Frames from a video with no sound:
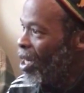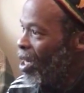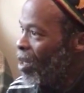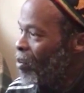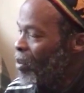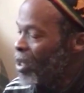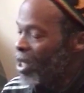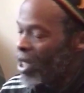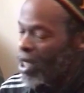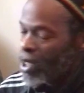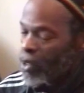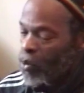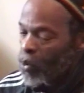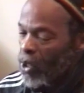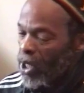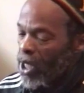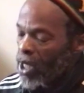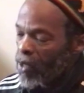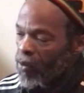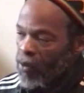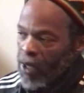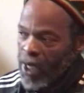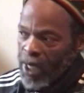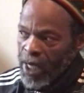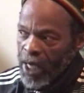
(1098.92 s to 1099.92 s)
Because what I
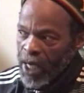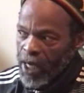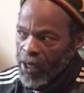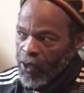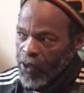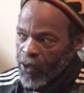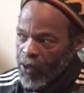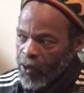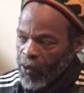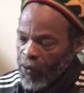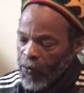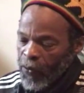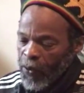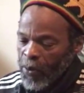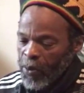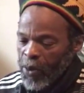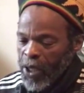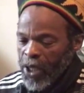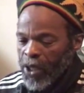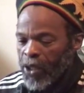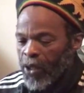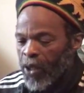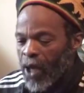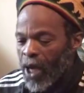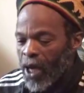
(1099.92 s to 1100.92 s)
realized too, for me
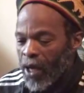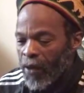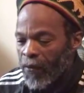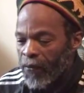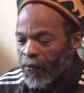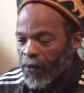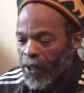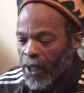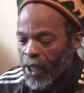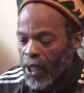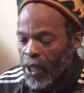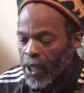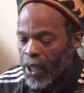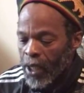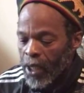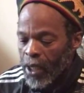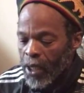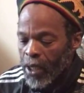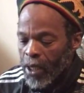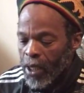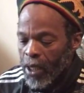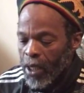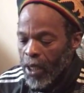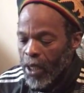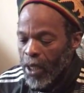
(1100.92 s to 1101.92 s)
to have the
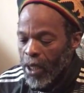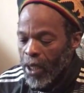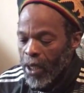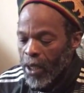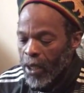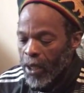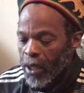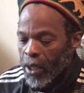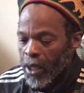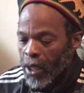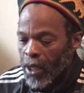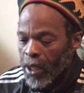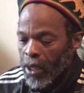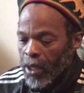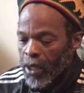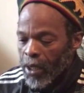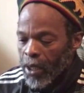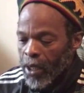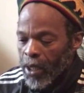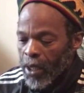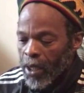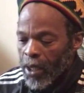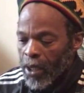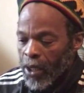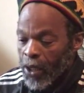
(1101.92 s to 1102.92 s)

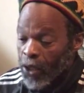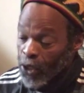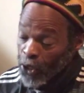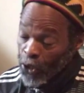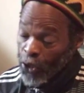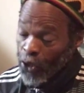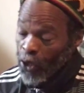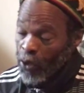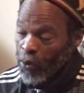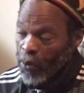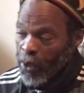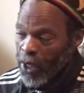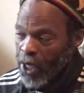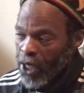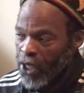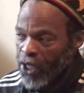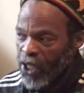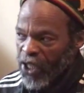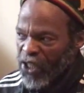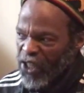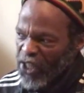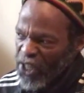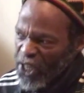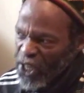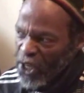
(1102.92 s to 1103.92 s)
determination
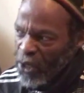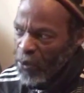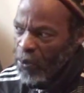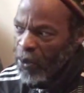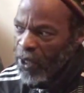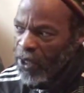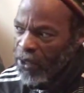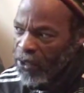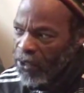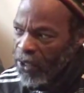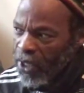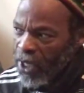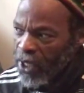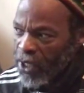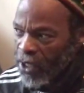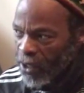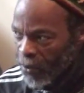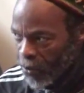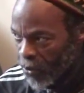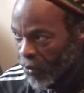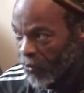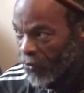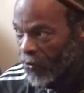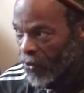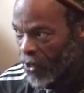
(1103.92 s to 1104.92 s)
to get up on stage and
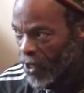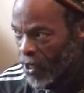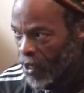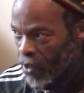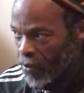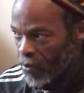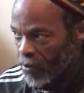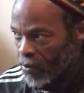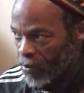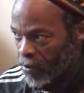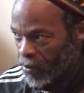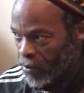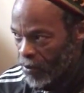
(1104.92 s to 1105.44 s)
perform,